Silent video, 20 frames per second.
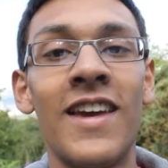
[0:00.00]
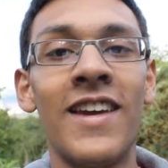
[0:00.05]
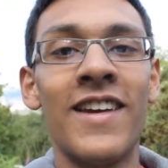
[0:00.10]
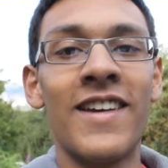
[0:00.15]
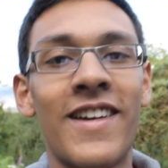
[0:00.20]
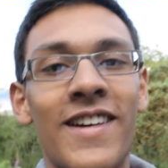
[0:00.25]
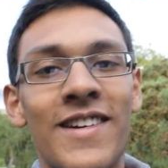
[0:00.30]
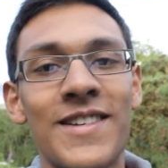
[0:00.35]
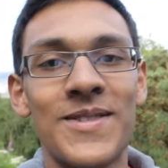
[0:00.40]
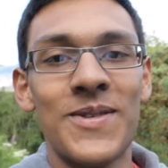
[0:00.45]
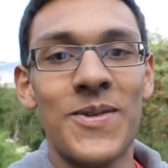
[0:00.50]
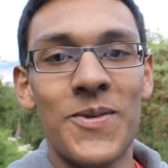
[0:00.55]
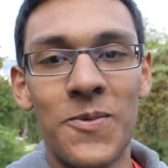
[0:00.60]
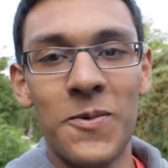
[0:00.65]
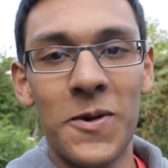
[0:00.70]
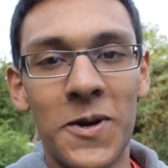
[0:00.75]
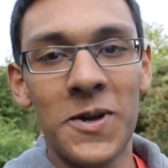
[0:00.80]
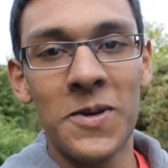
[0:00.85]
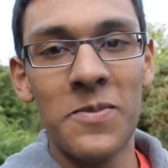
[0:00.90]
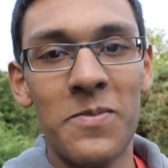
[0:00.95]
Hey guys,
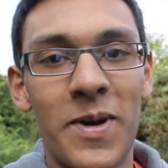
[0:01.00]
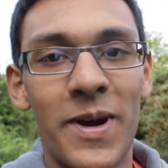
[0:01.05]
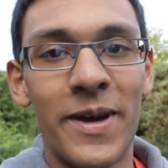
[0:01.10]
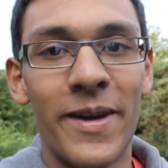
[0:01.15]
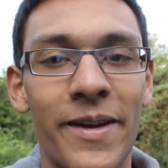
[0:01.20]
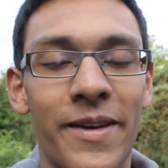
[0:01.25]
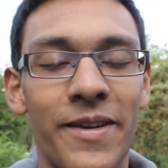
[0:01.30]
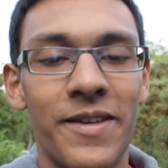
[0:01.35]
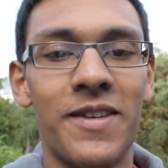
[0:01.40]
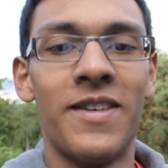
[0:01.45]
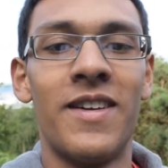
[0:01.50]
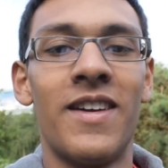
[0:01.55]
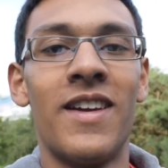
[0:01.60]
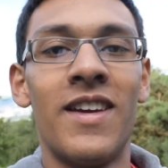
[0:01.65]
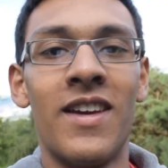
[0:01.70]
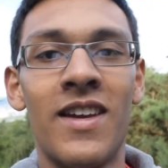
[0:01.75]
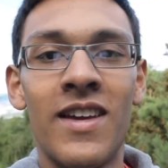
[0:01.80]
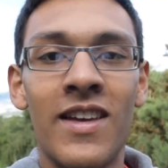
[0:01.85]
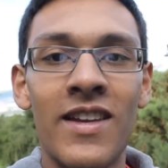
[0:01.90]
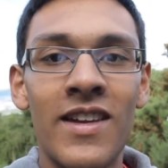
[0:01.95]
welcome to my.
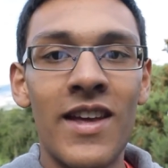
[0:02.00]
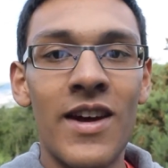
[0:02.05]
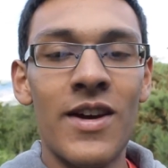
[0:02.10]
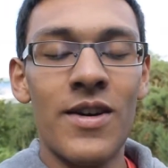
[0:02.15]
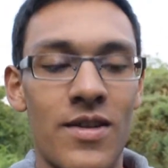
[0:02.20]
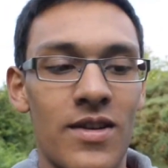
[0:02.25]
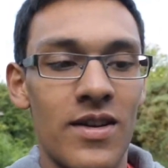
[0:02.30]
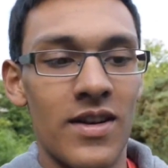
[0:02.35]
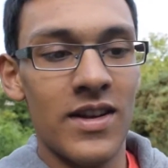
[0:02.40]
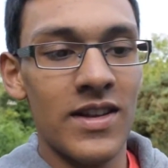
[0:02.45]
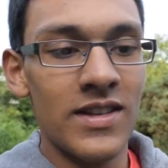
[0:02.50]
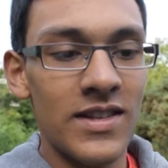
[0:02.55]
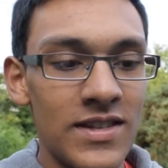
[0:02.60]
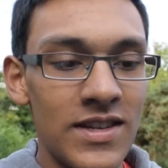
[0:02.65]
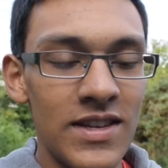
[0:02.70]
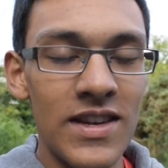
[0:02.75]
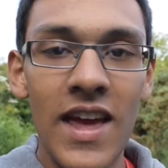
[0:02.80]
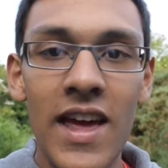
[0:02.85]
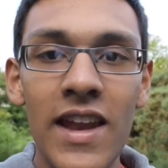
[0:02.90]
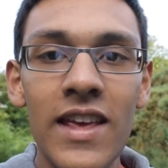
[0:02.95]
Now,
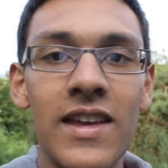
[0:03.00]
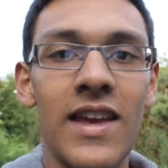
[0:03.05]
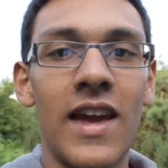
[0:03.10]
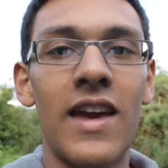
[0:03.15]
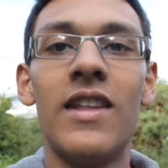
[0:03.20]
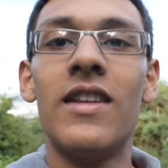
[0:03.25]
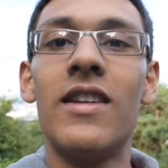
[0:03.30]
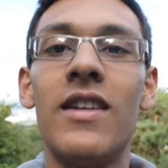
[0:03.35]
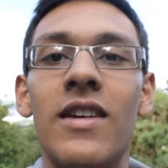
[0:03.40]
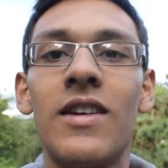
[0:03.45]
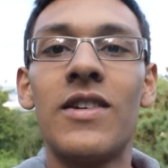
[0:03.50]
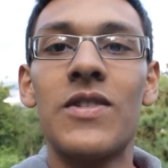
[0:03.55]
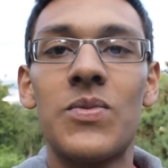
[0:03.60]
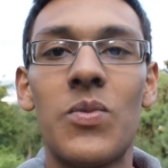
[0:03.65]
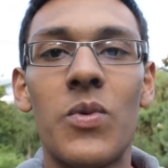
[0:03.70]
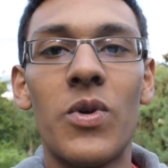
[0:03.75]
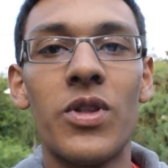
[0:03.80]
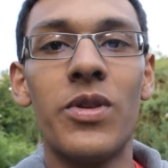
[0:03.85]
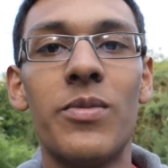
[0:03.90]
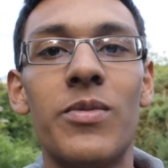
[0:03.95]
genetic editing is
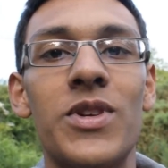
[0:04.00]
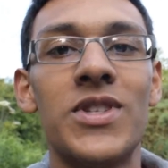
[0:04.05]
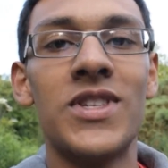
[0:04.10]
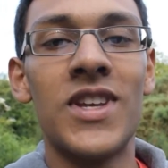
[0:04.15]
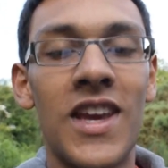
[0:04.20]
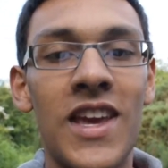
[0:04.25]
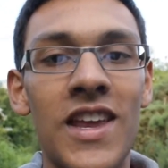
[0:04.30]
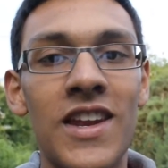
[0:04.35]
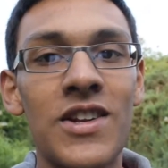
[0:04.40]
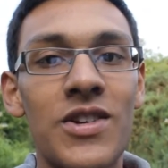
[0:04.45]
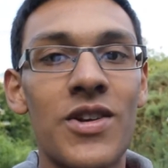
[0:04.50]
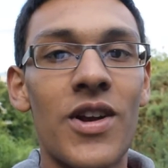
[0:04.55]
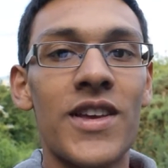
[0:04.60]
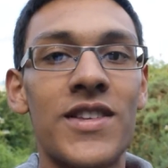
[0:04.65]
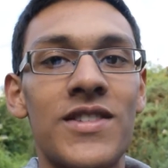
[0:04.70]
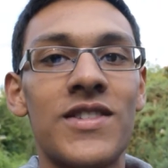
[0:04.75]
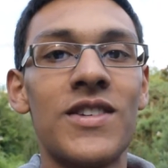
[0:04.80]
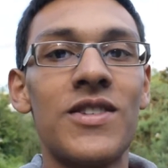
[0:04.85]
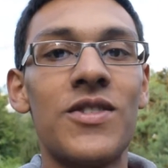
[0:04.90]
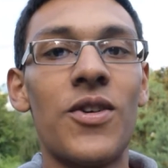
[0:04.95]
one of the most
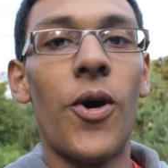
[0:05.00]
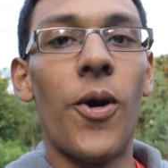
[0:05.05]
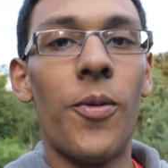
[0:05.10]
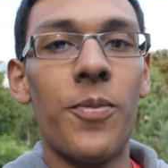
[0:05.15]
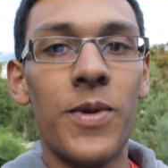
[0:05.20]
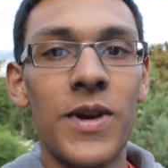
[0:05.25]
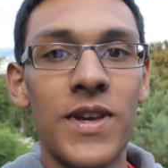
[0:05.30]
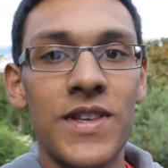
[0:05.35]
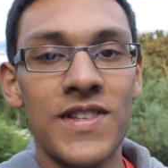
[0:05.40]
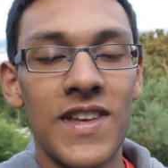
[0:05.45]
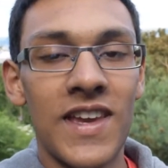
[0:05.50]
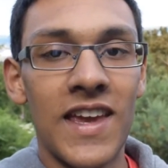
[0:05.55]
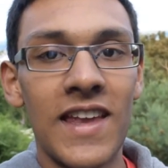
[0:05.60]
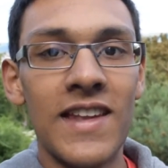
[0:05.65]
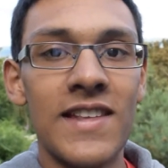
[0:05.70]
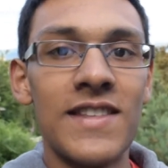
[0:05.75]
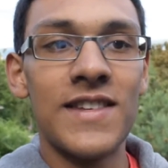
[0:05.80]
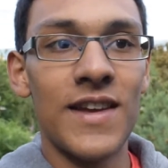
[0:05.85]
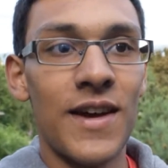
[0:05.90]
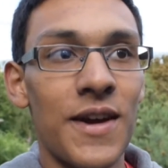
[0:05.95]
interesting topics
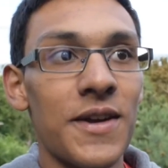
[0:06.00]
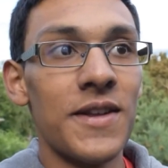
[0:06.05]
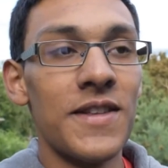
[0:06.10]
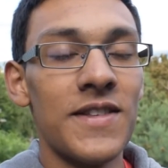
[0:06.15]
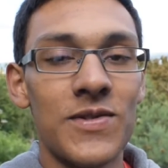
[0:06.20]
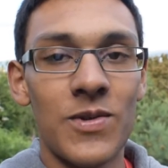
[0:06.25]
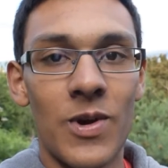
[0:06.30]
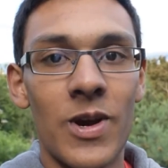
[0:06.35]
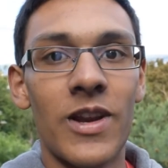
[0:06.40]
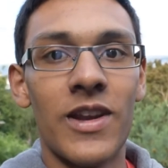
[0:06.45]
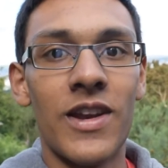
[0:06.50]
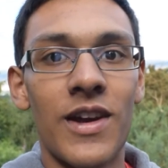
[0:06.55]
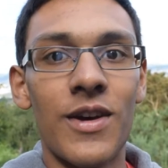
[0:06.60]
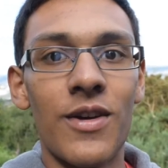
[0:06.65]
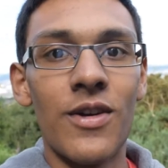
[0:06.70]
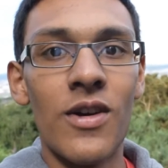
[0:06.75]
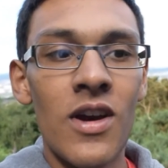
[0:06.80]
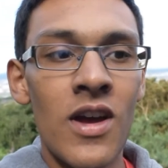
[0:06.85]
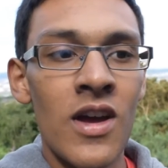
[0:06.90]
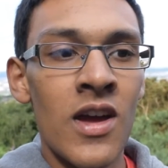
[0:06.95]
in science right now,
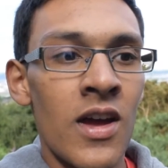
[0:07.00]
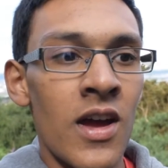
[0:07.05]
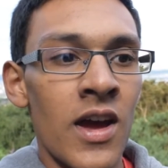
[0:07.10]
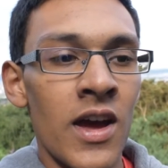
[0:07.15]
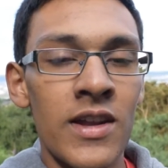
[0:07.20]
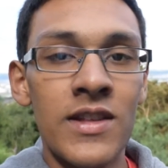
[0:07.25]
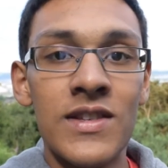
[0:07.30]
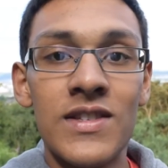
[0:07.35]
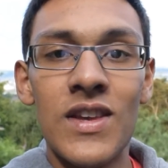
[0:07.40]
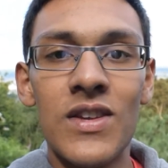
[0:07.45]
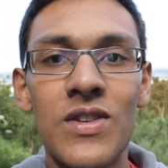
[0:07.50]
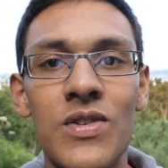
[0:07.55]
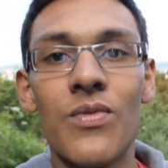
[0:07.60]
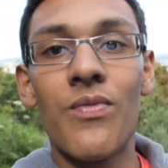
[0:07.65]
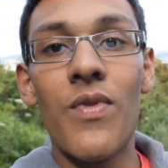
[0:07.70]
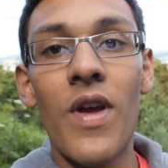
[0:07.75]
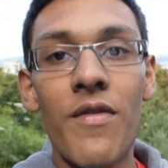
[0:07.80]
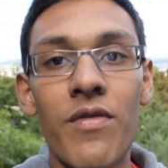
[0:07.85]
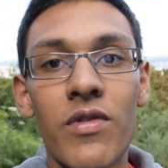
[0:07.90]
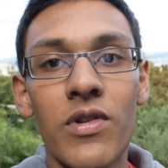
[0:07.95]
and it's set to
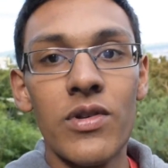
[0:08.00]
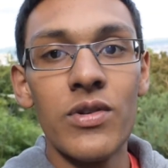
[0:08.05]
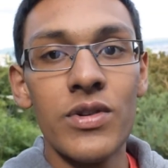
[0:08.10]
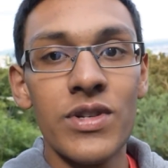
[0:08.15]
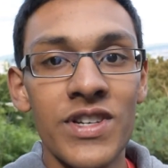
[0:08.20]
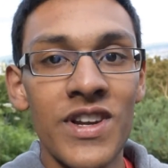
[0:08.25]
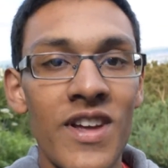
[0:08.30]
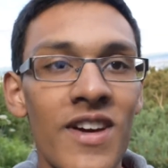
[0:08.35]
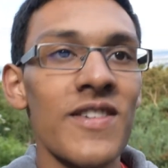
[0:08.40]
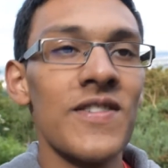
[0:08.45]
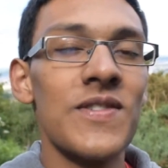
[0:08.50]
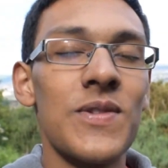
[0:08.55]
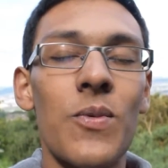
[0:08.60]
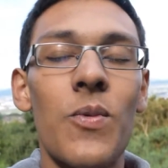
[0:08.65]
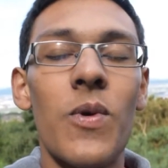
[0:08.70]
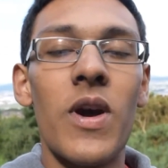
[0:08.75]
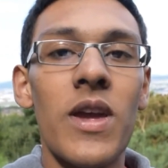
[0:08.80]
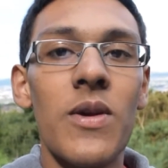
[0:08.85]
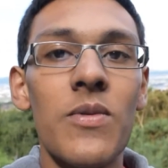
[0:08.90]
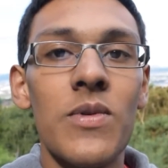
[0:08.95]
revolutionize the
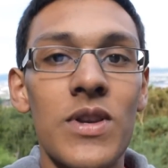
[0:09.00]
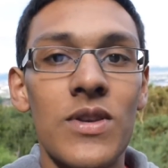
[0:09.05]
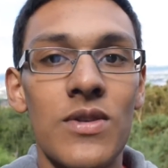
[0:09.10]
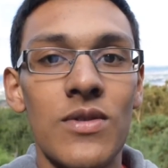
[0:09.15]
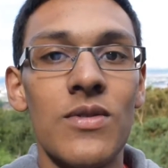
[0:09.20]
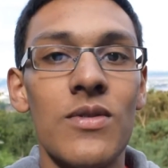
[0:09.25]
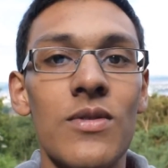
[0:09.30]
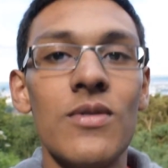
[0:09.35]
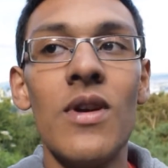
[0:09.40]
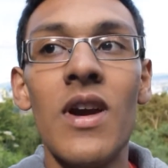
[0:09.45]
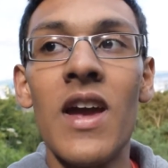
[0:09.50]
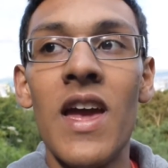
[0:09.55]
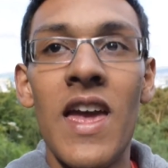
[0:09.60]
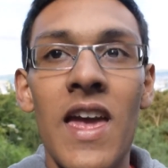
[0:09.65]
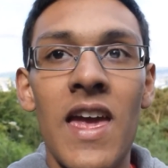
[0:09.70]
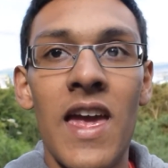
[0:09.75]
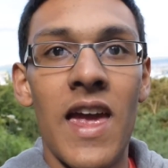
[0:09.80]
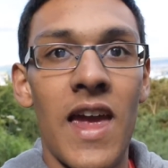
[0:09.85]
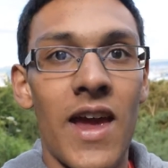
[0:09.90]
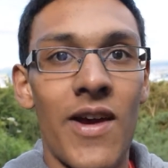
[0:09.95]
way we do
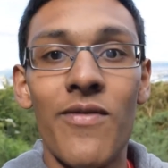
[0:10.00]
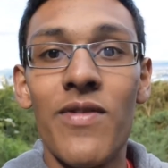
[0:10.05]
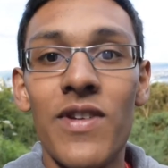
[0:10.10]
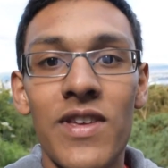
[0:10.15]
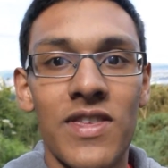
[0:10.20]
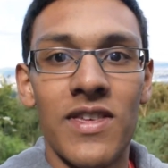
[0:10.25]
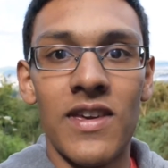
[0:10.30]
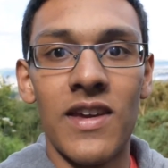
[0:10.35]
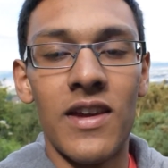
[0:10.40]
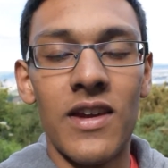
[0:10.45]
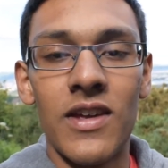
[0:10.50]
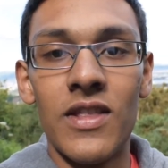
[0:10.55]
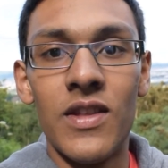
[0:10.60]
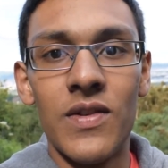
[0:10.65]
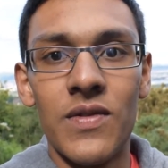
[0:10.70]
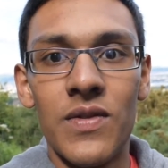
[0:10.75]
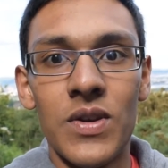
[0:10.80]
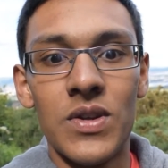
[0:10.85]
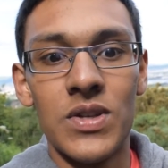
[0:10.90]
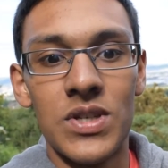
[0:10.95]
everything in the
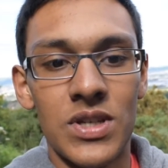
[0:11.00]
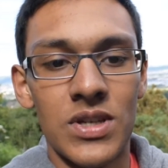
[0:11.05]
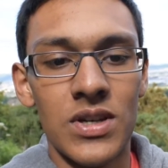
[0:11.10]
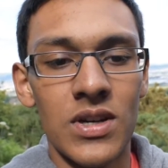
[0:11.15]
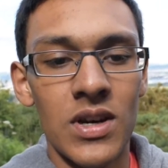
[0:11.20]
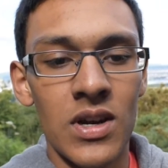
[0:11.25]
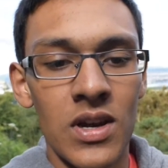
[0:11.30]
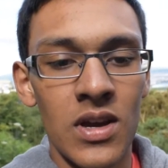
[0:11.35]
future.